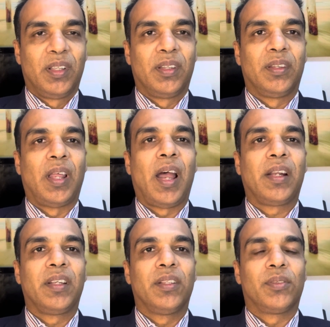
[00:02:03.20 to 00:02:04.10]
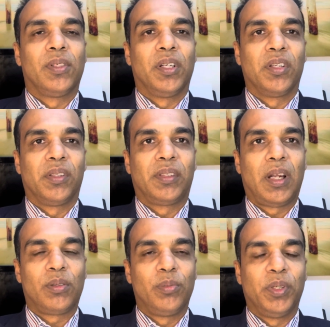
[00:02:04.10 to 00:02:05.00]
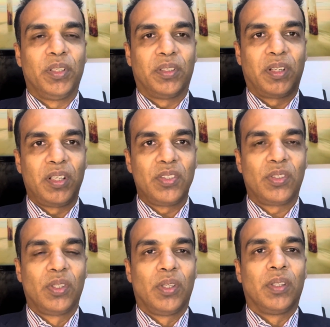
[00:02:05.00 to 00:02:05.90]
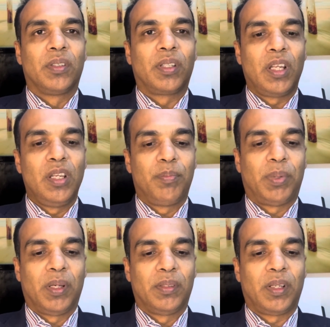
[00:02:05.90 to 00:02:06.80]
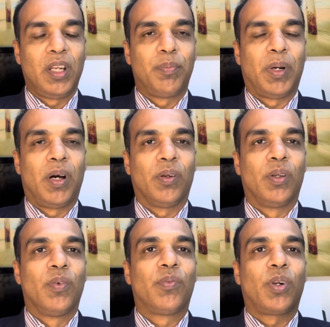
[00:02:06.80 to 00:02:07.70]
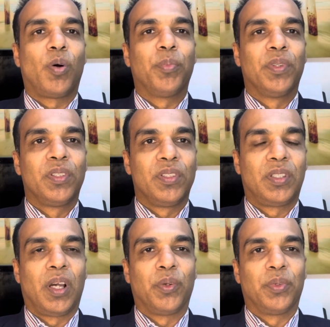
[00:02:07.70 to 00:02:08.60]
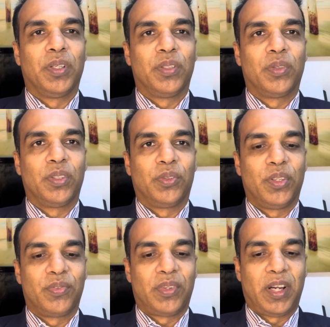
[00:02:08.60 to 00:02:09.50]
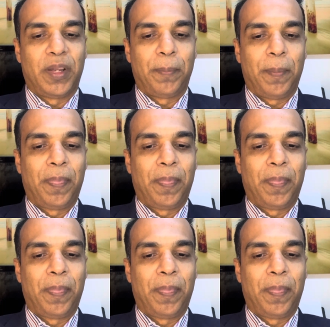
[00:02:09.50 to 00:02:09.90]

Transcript: That will be increased £3 from January 2025.